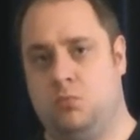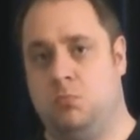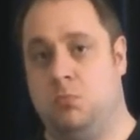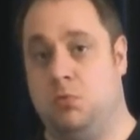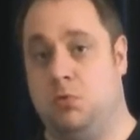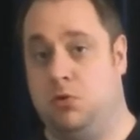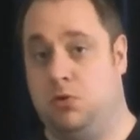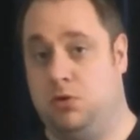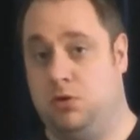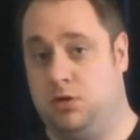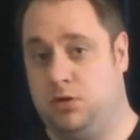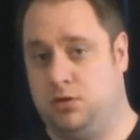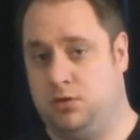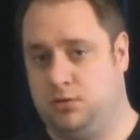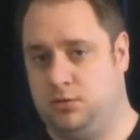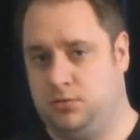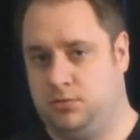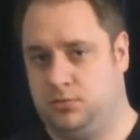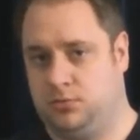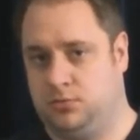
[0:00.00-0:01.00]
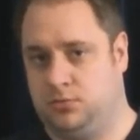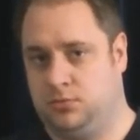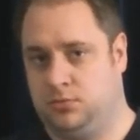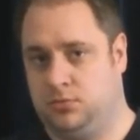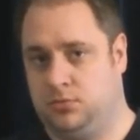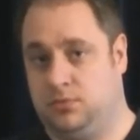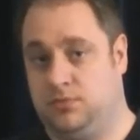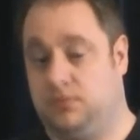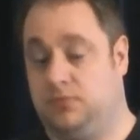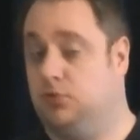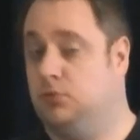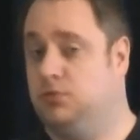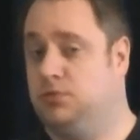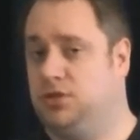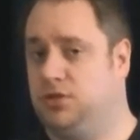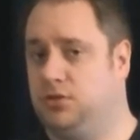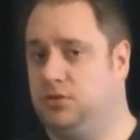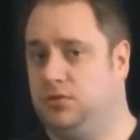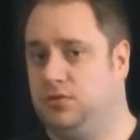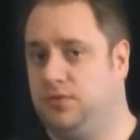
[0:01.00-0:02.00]
more from the
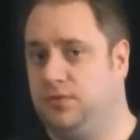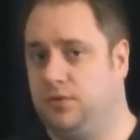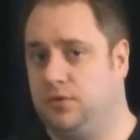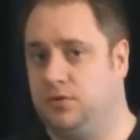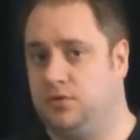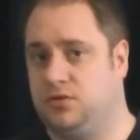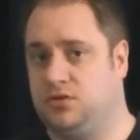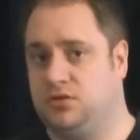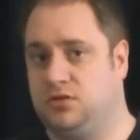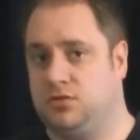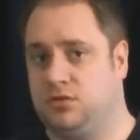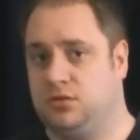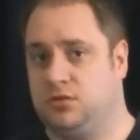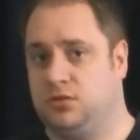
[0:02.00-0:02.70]
universe